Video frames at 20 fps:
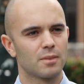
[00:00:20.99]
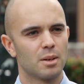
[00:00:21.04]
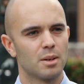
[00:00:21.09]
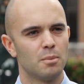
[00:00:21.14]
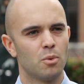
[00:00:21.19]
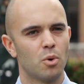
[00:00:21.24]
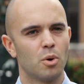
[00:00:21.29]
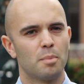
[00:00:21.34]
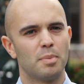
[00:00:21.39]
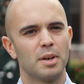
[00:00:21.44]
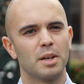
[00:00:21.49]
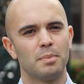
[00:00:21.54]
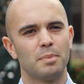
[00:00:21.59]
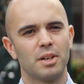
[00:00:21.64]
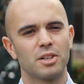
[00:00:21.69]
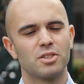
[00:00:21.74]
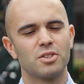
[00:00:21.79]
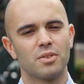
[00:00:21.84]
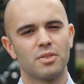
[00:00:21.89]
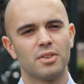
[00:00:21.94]
More big
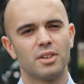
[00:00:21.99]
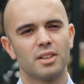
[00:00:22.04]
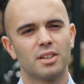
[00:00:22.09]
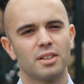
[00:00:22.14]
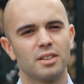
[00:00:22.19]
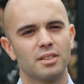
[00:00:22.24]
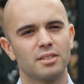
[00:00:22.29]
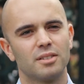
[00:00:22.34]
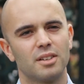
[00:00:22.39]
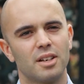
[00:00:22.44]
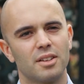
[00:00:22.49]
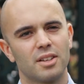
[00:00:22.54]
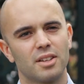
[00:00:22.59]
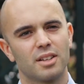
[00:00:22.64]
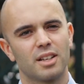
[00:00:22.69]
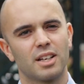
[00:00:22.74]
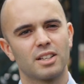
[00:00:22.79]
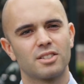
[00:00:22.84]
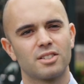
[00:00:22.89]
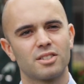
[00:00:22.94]
picture thinking. I think
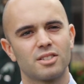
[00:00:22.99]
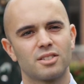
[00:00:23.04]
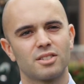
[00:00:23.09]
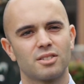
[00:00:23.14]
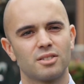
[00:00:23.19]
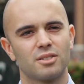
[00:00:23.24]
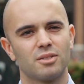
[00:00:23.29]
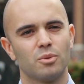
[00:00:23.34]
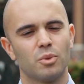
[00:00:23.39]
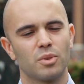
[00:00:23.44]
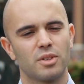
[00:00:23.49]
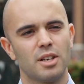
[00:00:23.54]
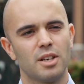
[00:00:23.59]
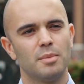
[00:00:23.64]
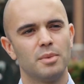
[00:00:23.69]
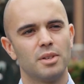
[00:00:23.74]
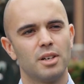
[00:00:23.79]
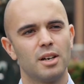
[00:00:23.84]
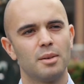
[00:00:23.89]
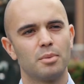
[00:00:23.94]
that's what the
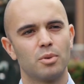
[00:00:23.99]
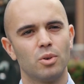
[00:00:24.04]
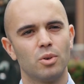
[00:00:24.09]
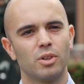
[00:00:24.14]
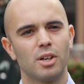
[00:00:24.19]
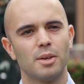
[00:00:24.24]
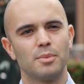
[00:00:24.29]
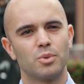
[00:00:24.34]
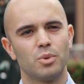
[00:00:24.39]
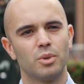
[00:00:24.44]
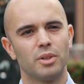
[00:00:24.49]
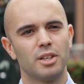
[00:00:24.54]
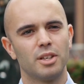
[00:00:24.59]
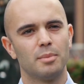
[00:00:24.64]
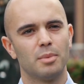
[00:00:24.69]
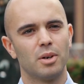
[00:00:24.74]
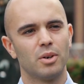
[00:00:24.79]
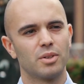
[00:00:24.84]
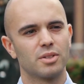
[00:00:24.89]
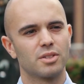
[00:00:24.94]
MDEI program is really
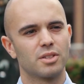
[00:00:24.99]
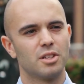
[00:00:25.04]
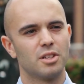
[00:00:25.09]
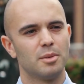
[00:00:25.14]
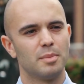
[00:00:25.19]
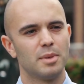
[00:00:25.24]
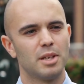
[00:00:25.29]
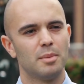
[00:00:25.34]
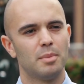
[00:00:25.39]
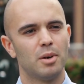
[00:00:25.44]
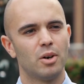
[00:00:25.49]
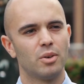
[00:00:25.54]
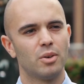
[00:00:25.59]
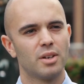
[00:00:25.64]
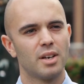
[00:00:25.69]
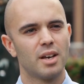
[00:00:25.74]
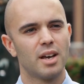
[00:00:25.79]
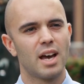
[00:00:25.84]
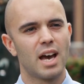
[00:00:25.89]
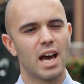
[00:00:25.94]
about. It's going to be about
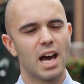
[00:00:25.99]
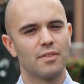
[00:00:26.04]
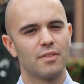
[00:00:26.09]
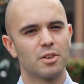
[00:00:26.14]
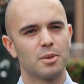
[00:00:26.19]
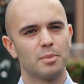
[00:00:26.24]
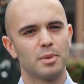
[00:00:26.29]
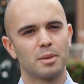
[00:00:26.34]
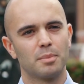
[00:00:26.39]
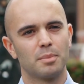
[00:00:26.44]
having a big